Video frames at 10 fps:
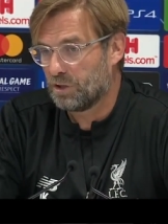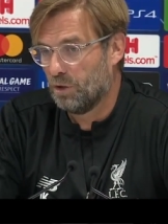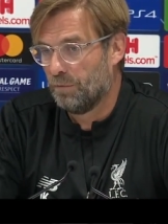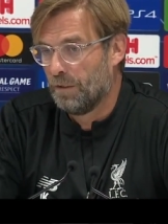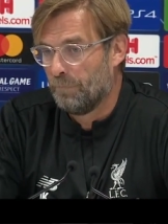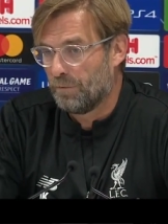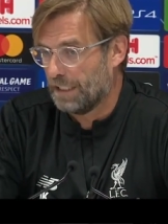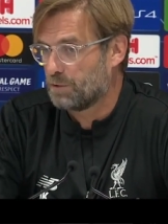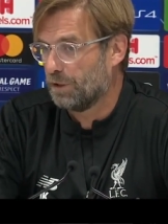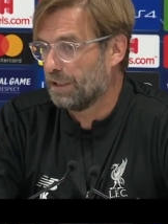So
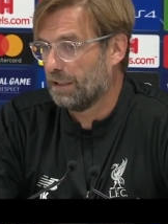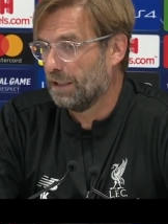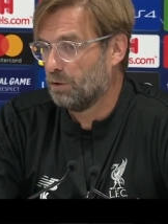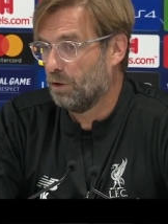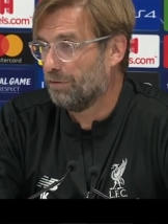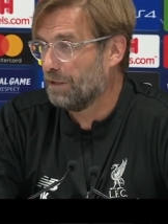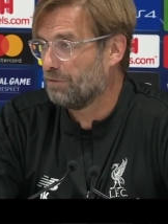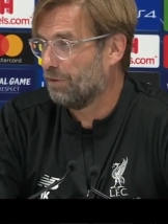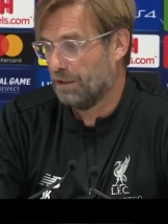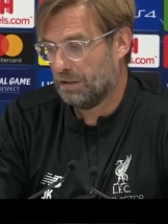that's what they can do
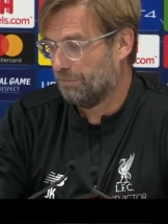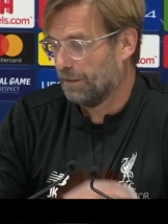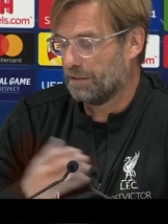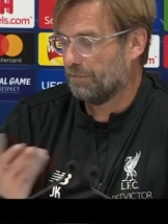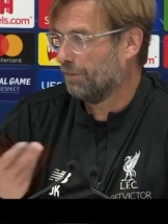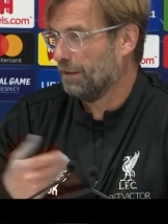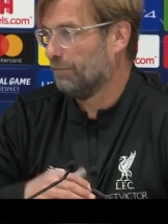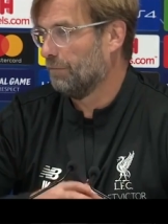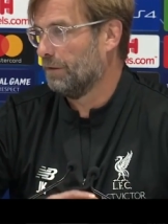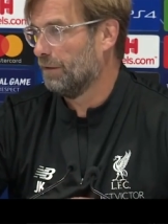offensively and
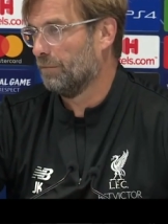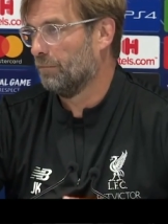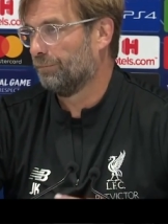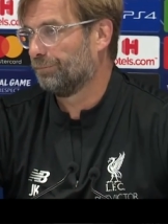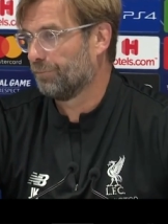defensively. Um,